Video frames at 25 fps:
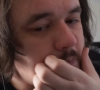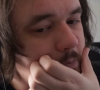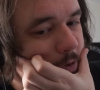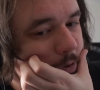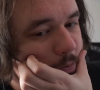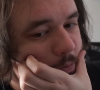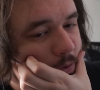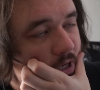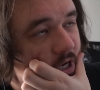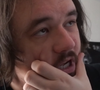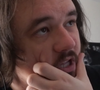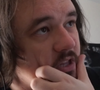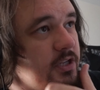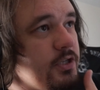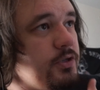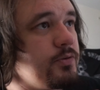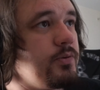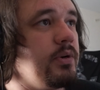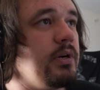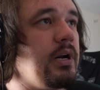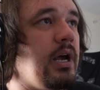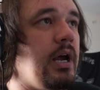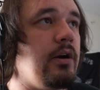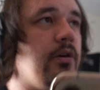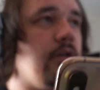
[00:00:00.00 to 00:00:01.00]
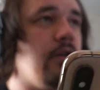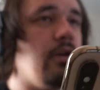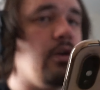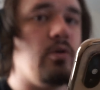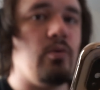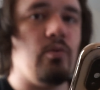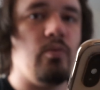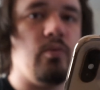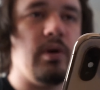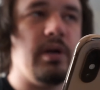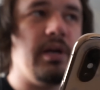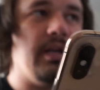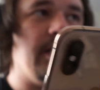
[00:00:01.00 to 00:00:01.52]
But yeah, this one, I don't know
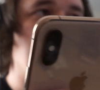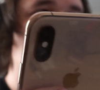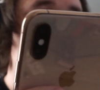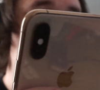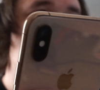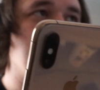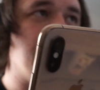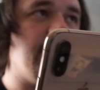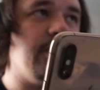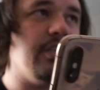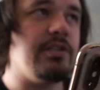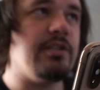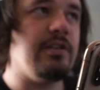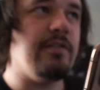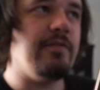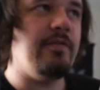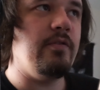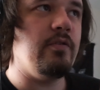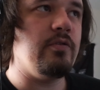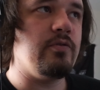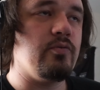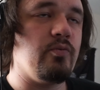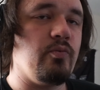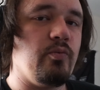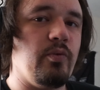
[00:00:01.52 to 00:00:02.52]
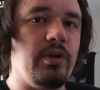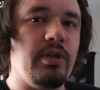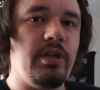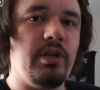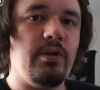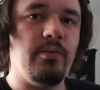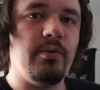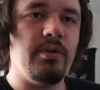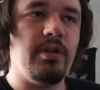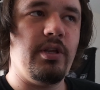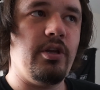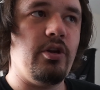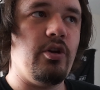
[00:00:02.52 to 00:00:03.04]
what it is. It feels really,
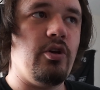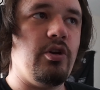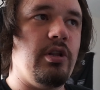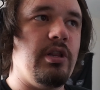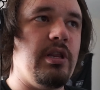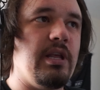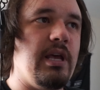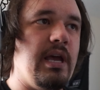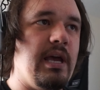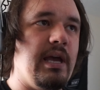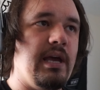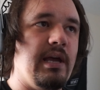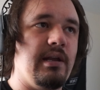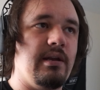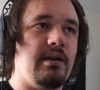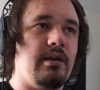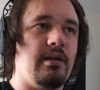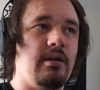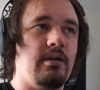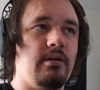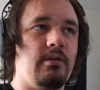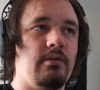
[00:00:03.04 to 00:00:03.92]
really good in the hand.